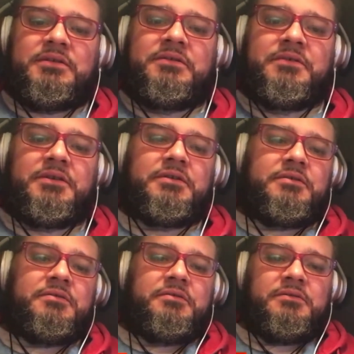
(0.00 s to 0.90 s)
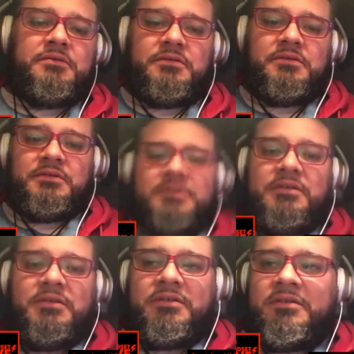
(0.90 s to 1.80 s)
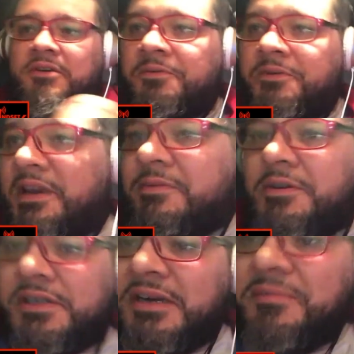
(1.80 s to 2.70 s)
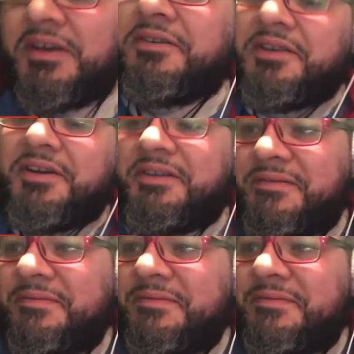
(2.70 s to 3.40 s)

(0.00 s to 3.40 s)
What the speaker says: There we go. Hopefully that works out better there.